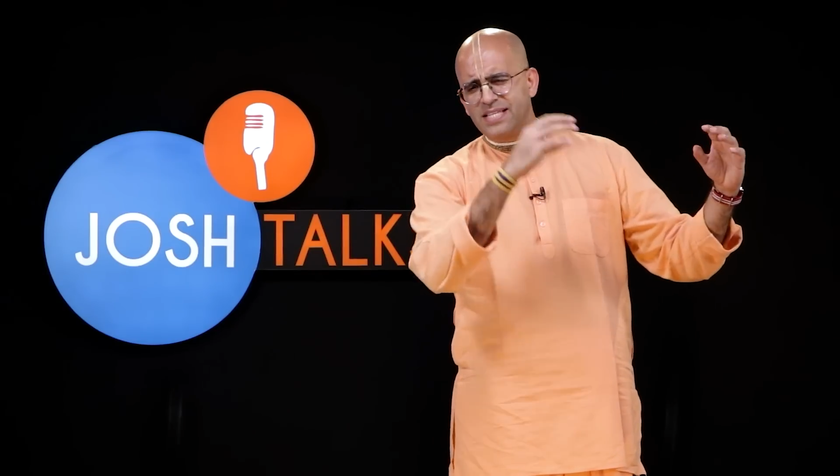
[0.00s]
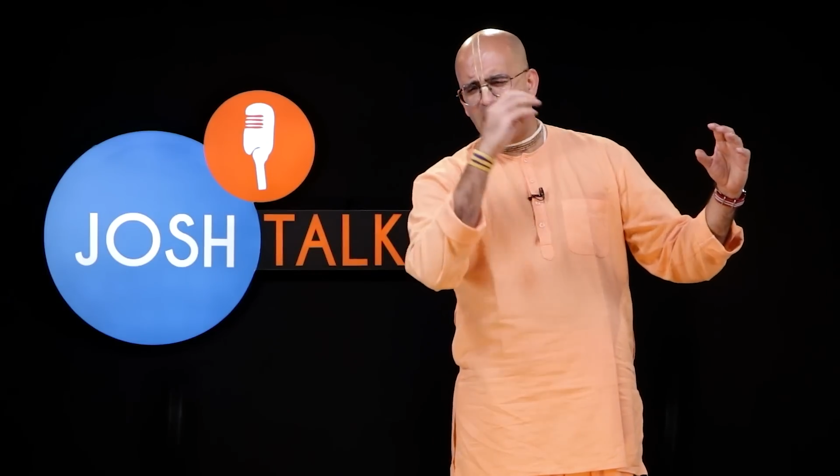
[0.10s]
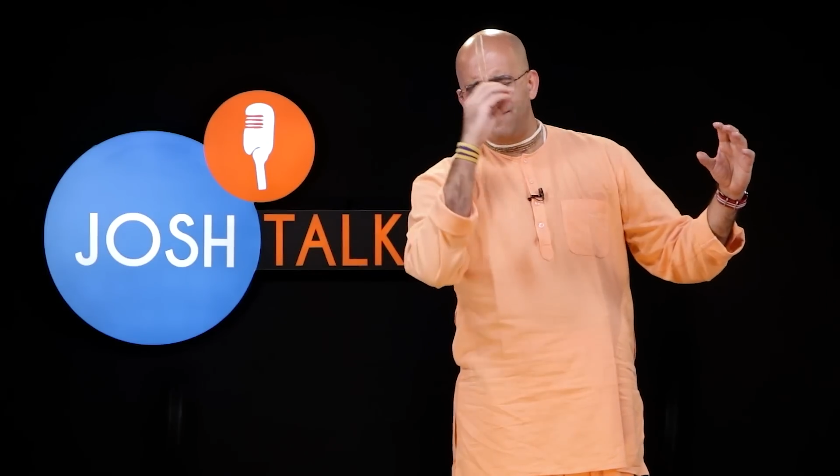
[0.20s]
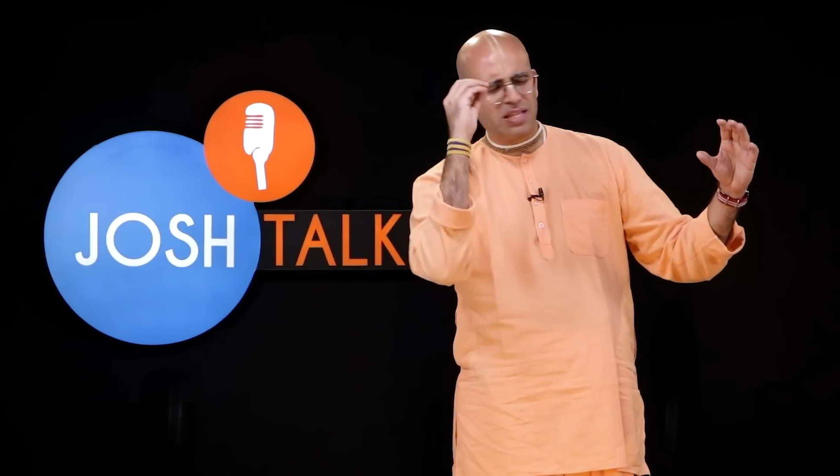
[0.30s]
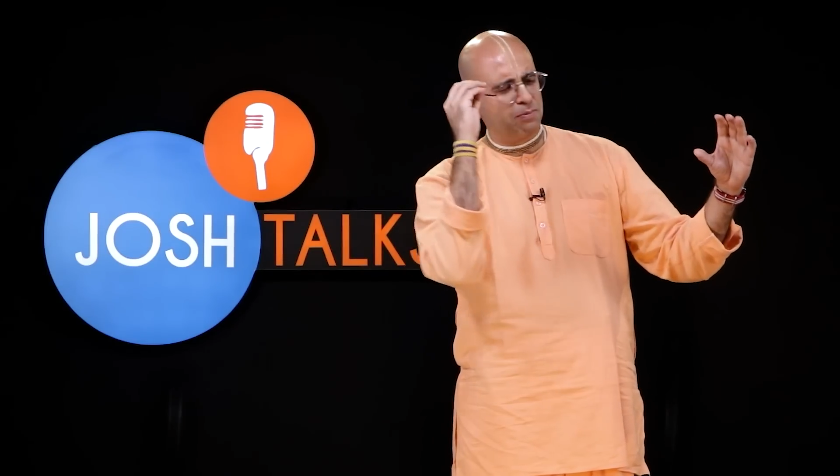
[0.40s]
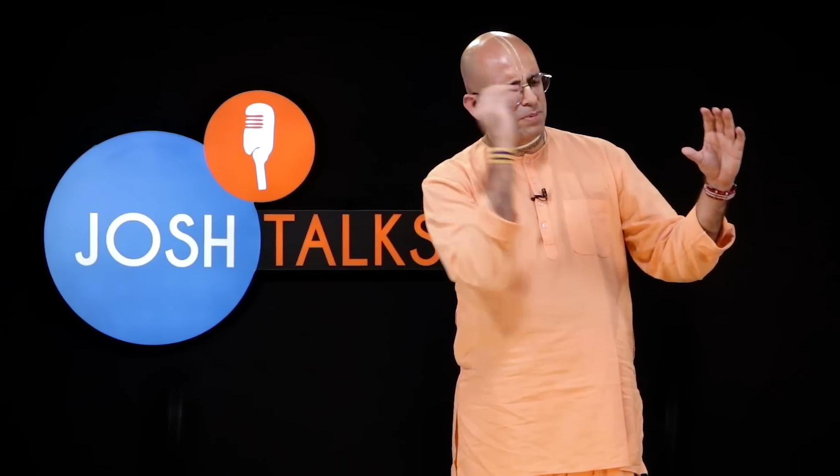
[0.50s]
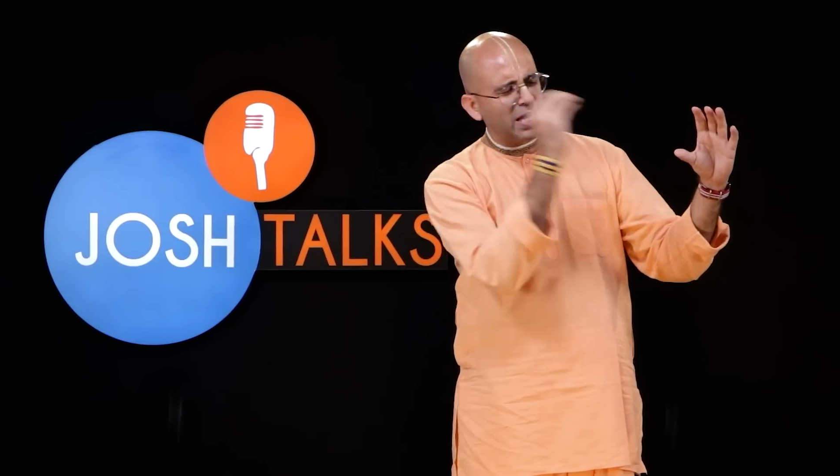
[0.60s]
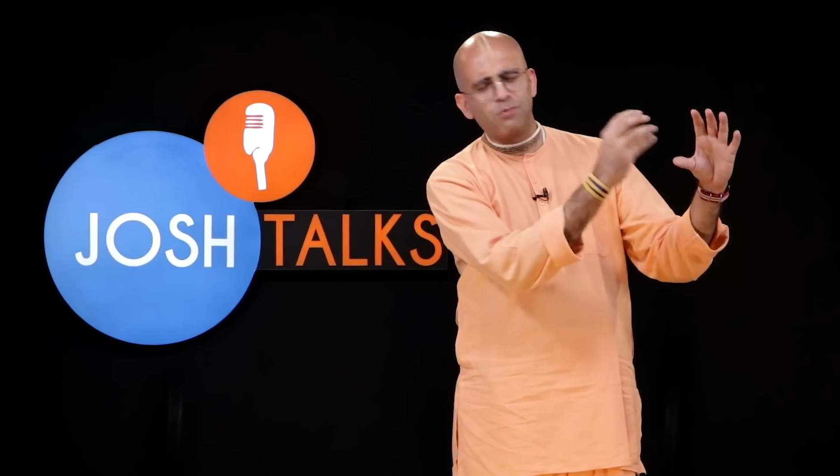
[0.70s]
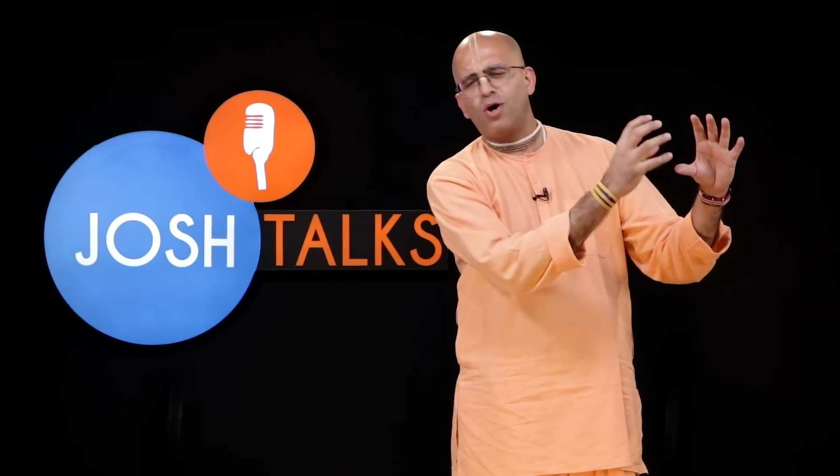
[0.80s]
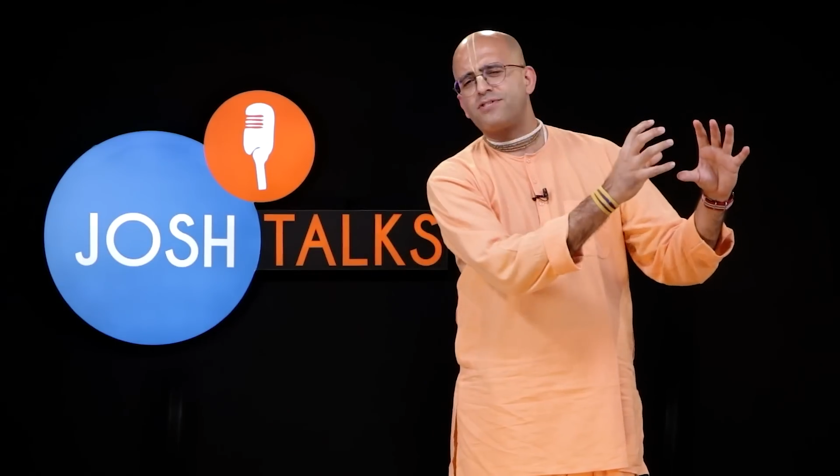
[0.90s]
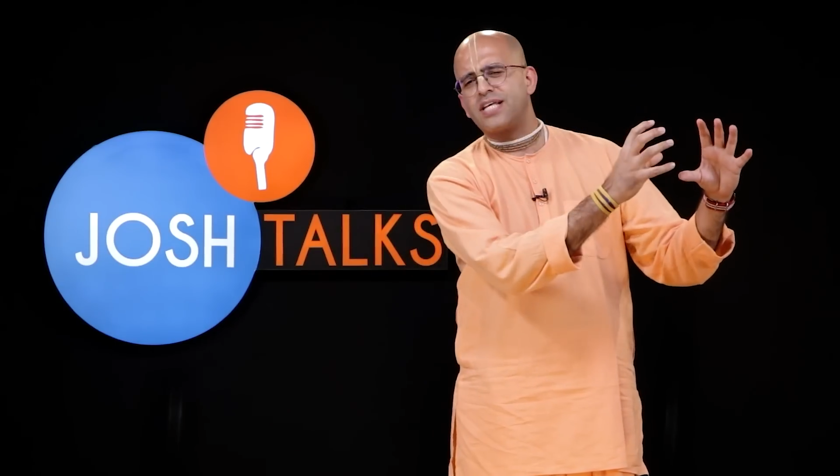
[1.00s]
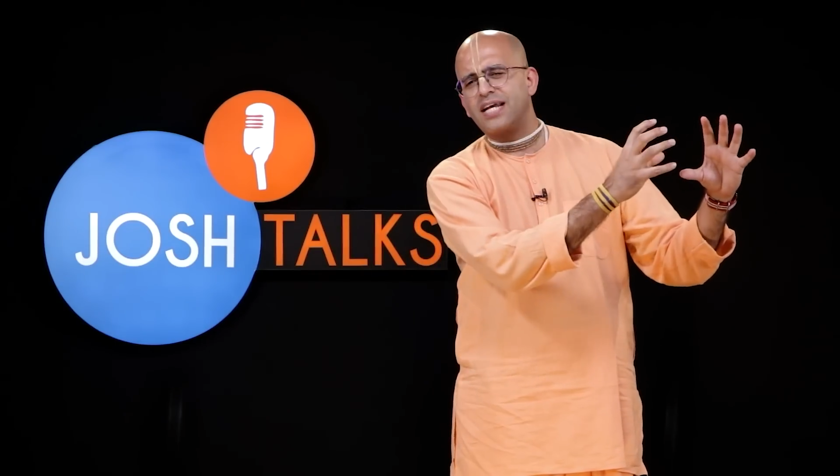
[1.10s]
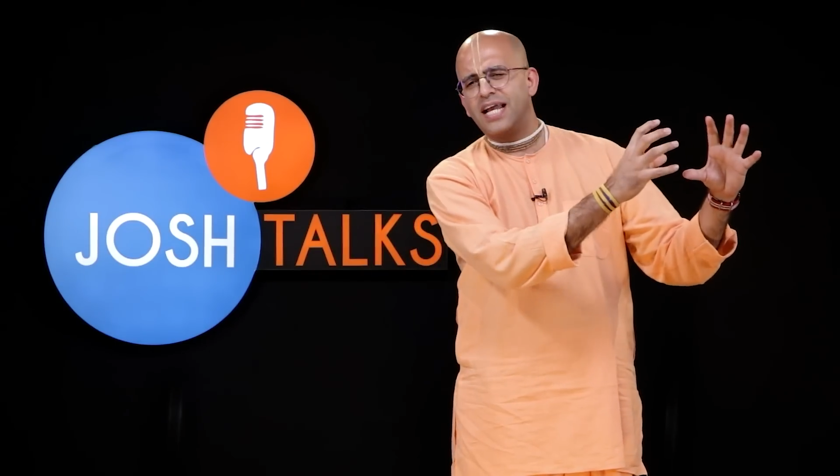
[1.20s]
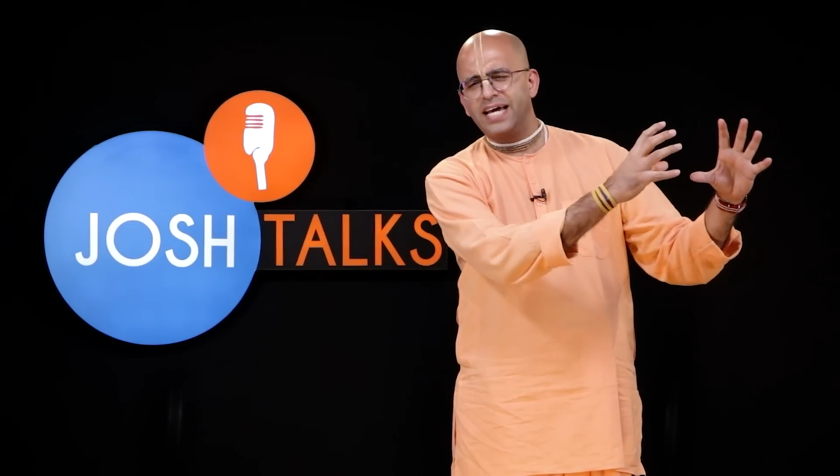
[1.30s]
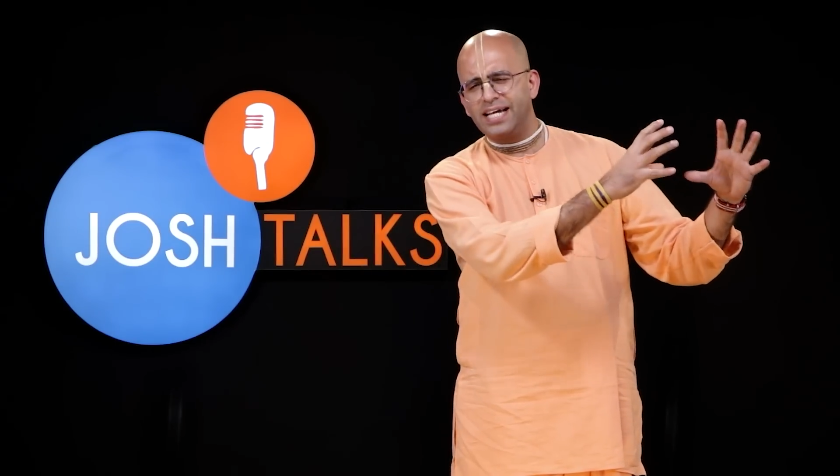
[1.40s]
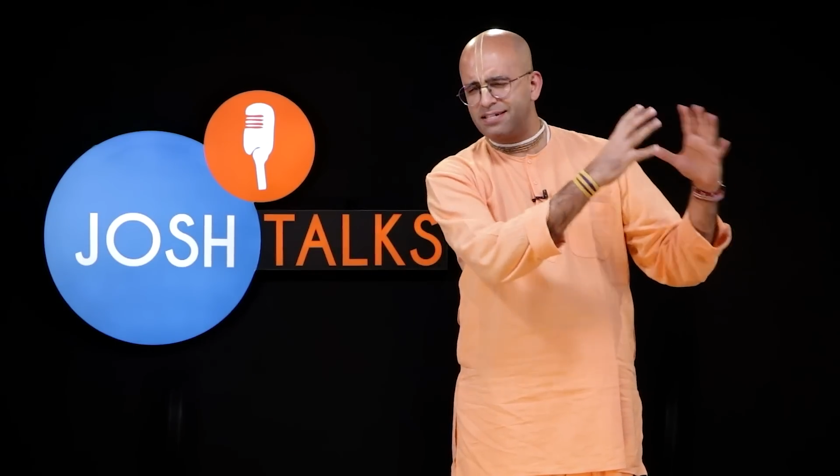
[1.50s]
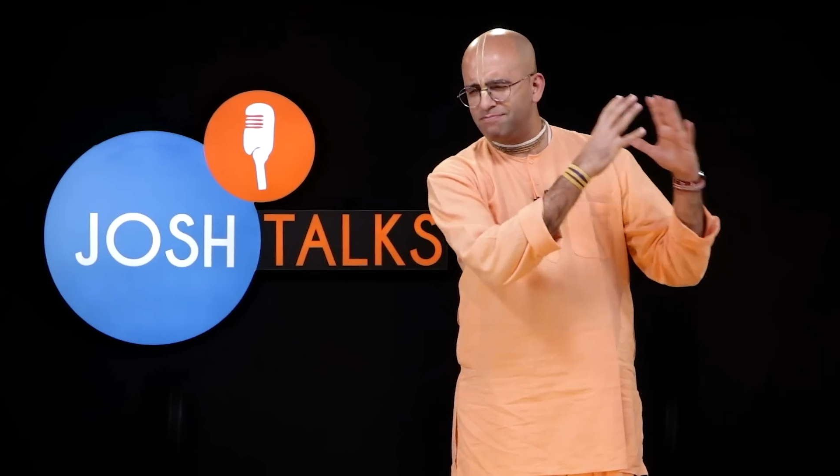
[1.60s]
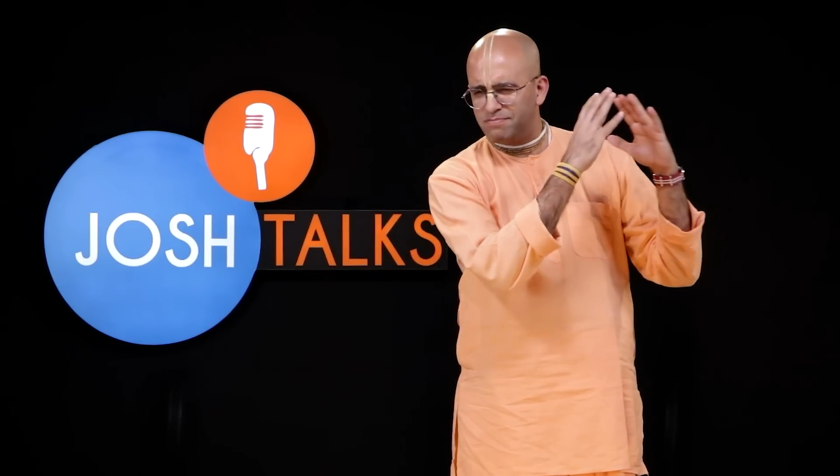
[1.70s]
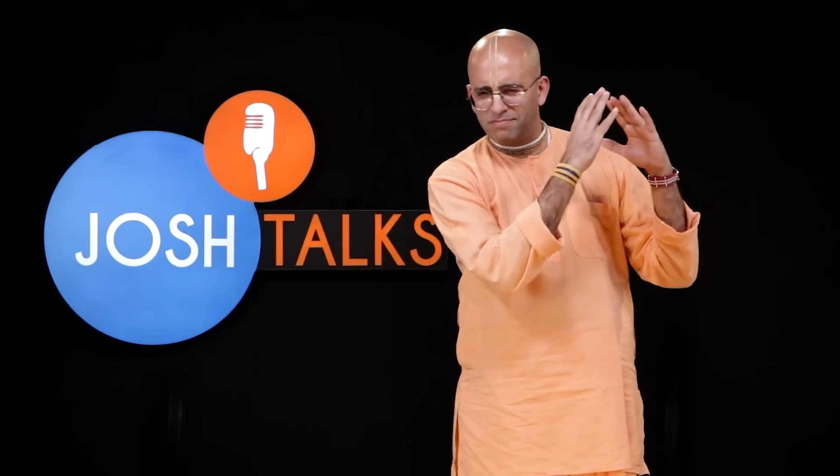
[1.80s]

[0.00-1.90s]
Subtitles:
having the beam of sunlight,